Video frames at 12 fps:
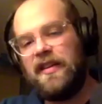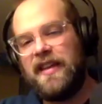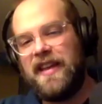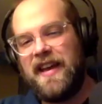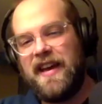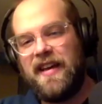
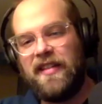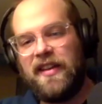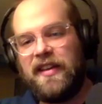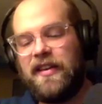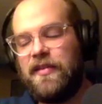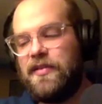Yeah,
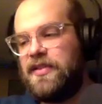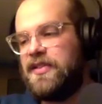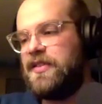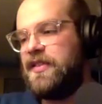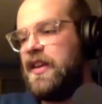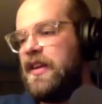like it was
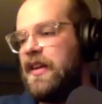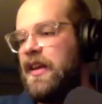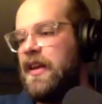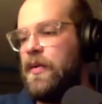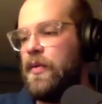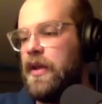just like
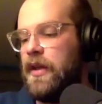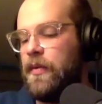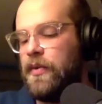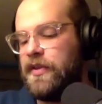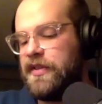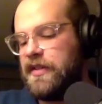it
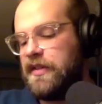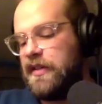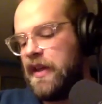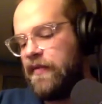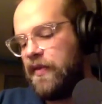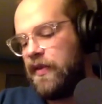was
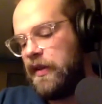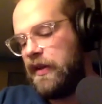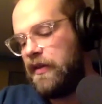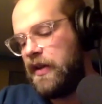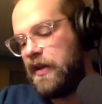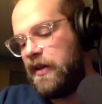definitely
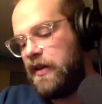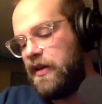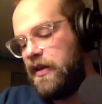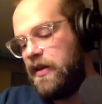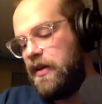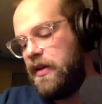like
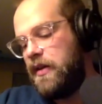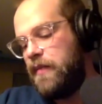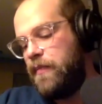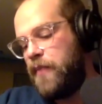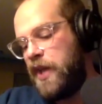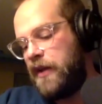
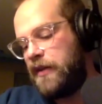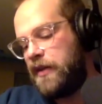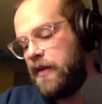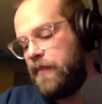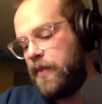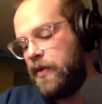picked
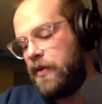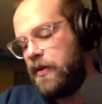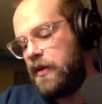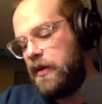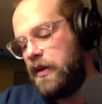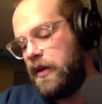up
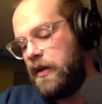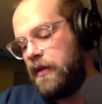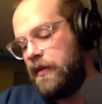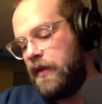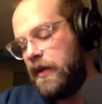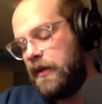on
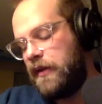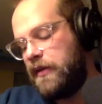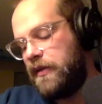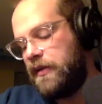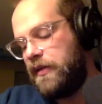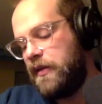in like
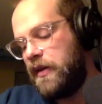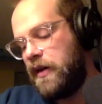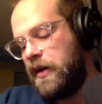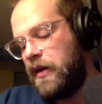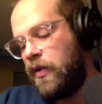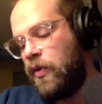
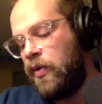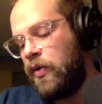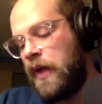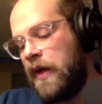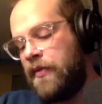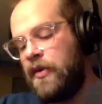a
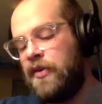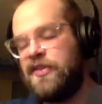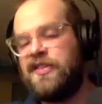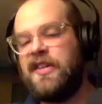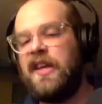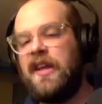whole other
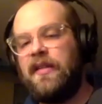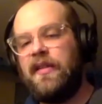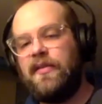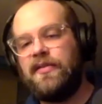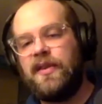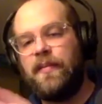scene that
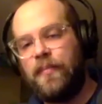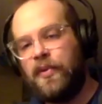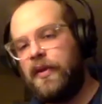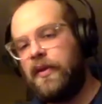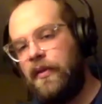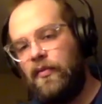was
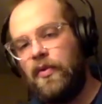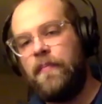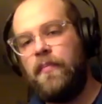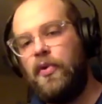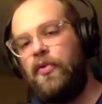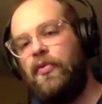completely
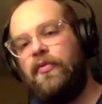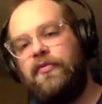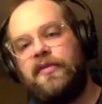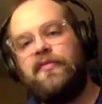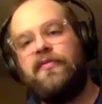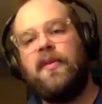
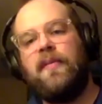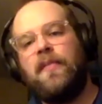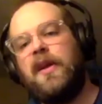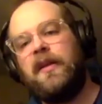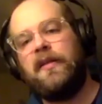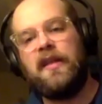removed from
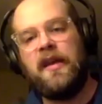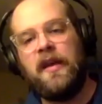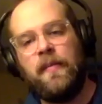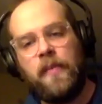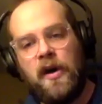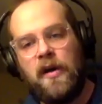like the
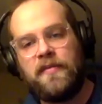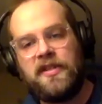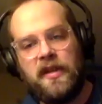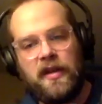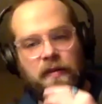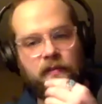hip hop
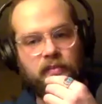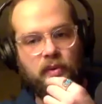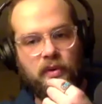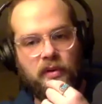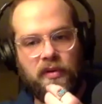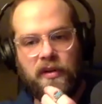scene in
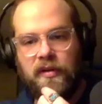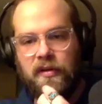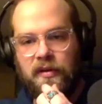Portland.